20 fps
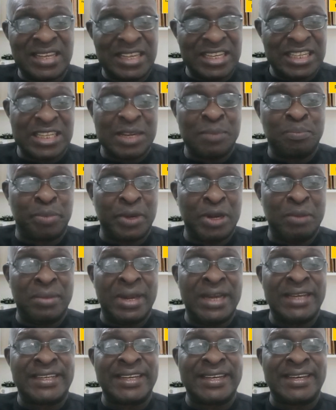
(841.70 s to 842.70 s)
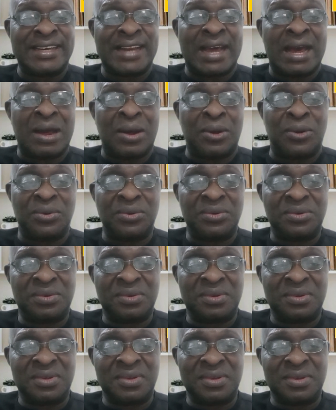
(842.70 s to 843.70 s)
implementing now
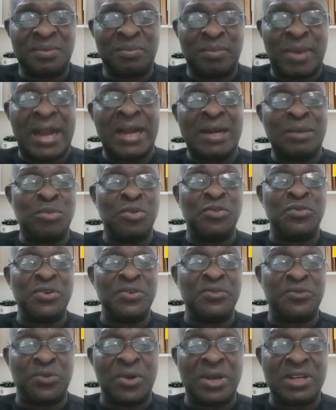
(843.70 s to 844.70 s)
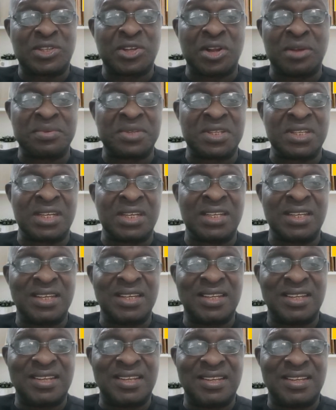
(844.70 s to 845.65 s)
by removing fuel subsidy.